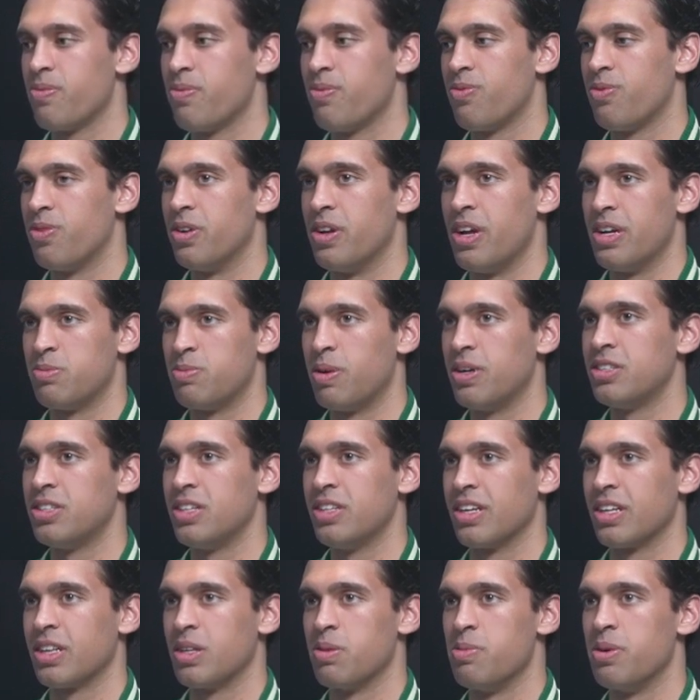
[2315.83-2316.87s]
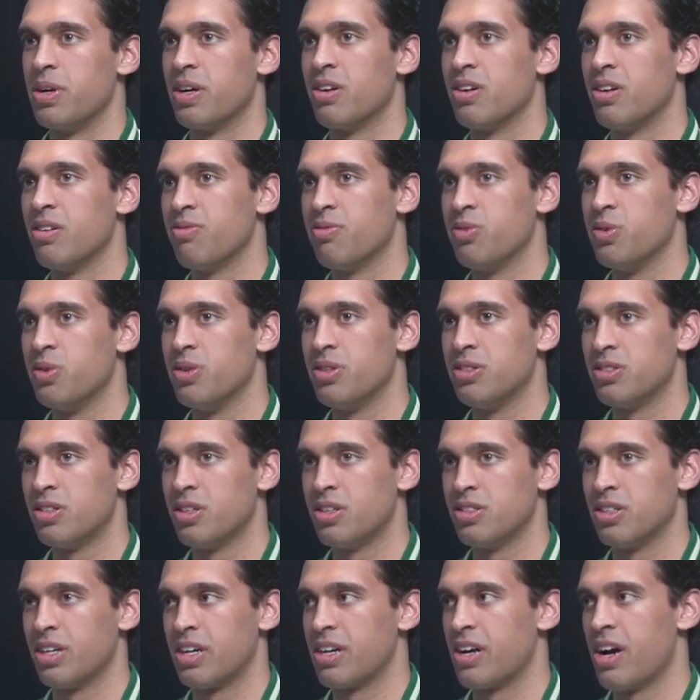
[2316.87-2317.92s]
for the, especially like the bigger
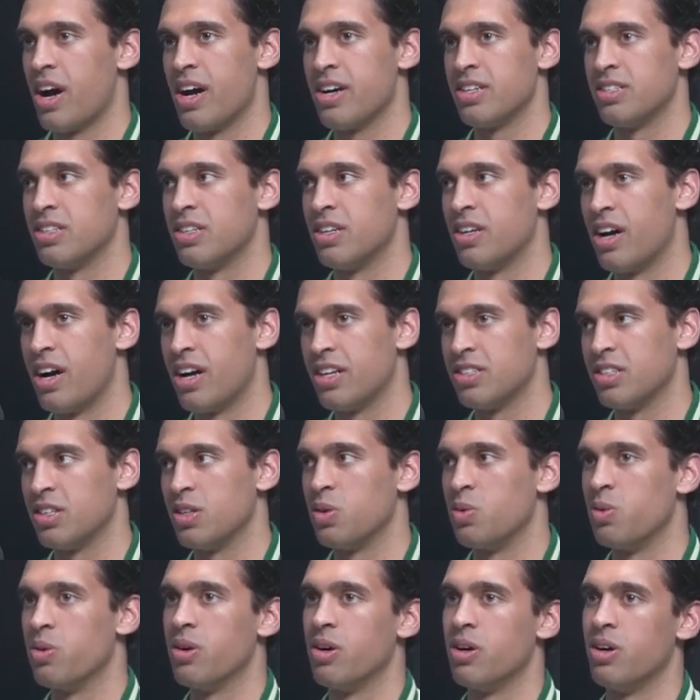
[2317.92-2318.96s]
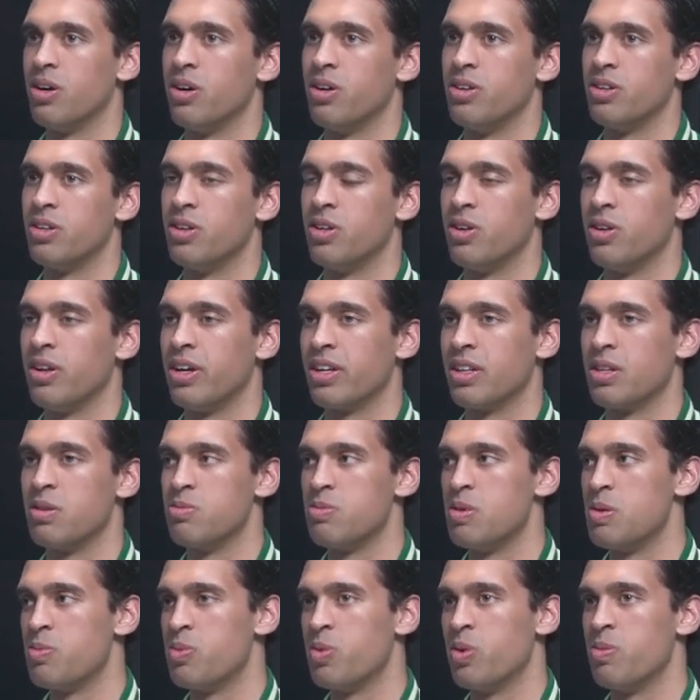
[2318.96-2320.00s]
influencers, like Kai Cenats of the world, you know, yep. like the
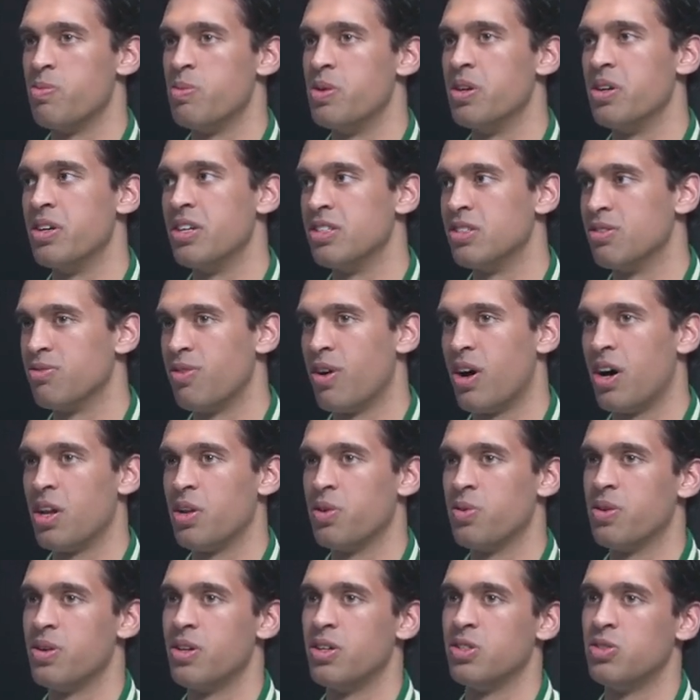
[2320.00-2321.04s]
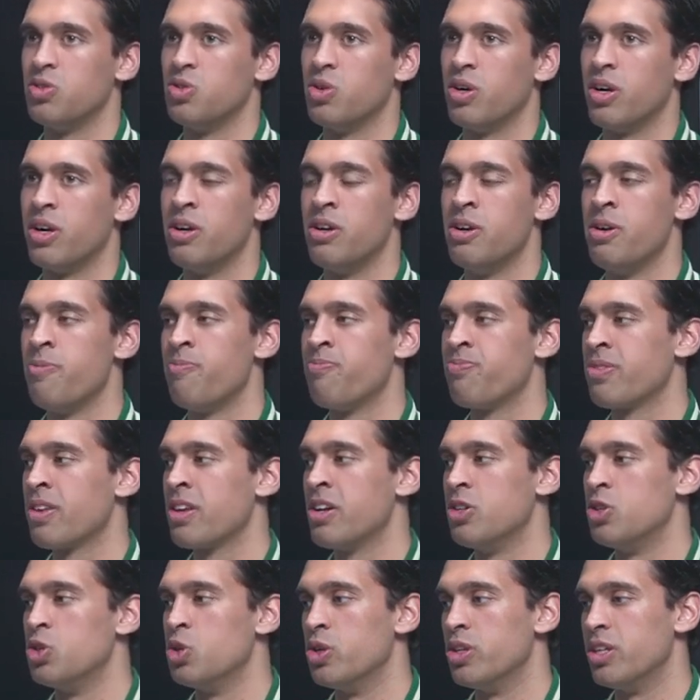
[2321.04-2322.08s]
people with millions of followers who are
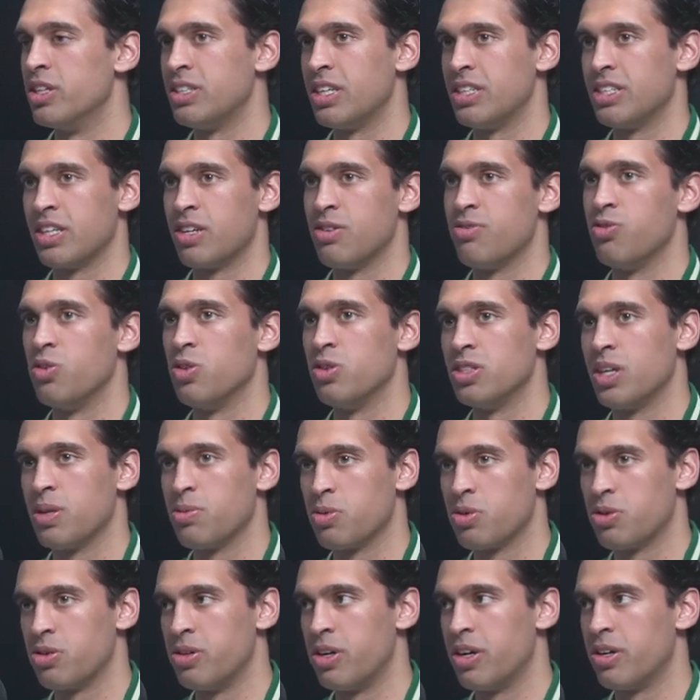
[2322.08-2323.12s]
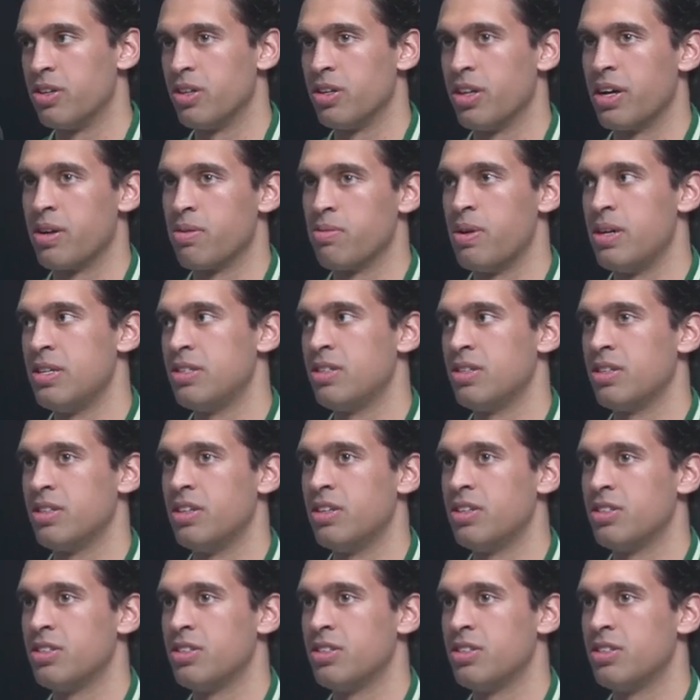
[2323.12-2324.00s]
doing this as like a full time career. They're like basically they're